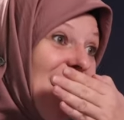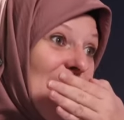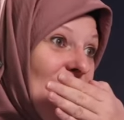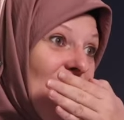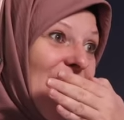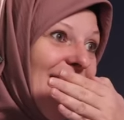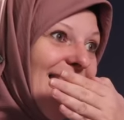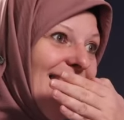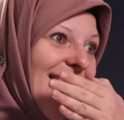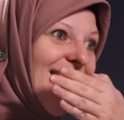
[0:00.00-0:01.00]
I have
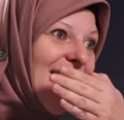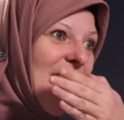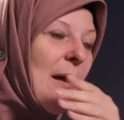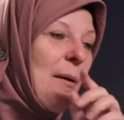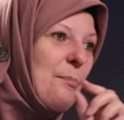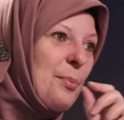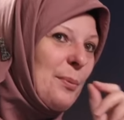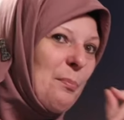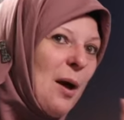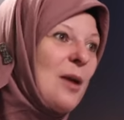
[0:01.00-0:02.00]
nothing here. Mm.
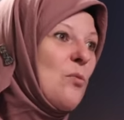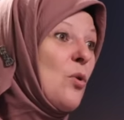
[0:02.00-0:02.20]
But my